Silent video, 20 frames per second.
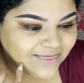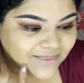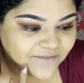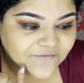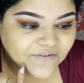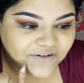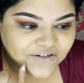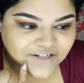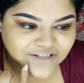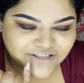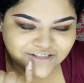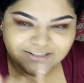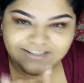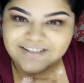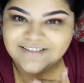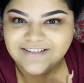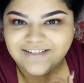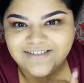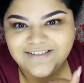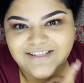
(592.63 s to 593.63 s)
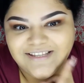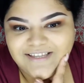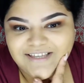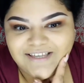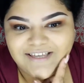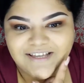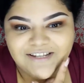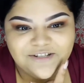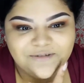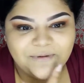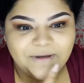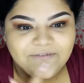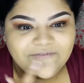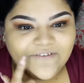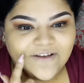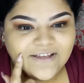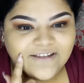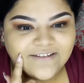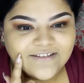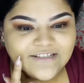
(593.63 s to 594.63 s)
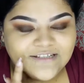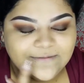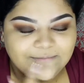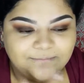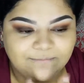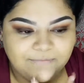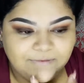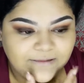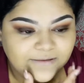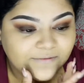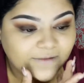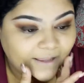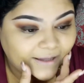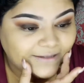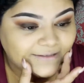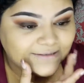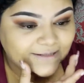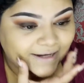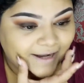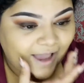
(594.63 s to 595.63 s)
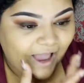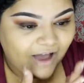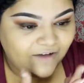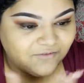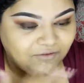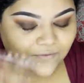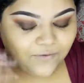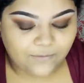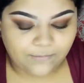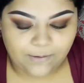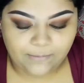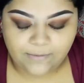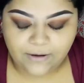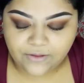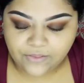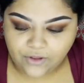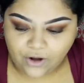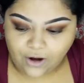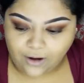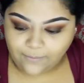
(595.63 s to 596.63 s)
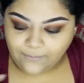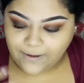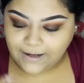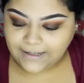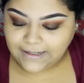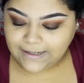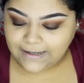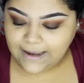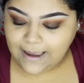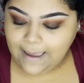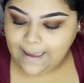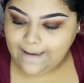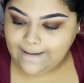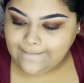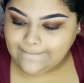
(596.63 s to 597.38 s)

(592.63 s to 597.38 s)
The foundation is sinking into my fine lines that I have around my mouth already.